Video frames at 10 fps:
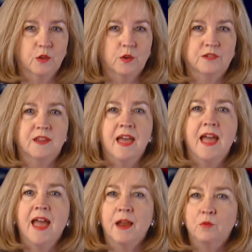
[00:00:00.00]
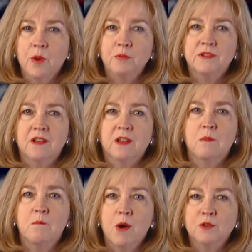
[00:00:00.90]
Louis, and
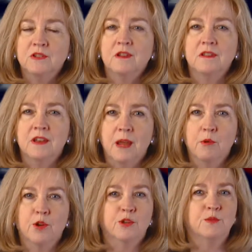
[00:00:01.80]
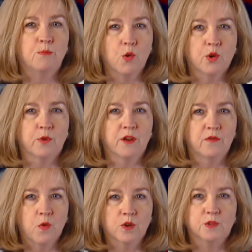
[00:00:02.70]
representing most of the neighborhoods bordering
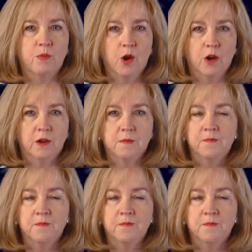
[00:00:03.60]
Forest Park.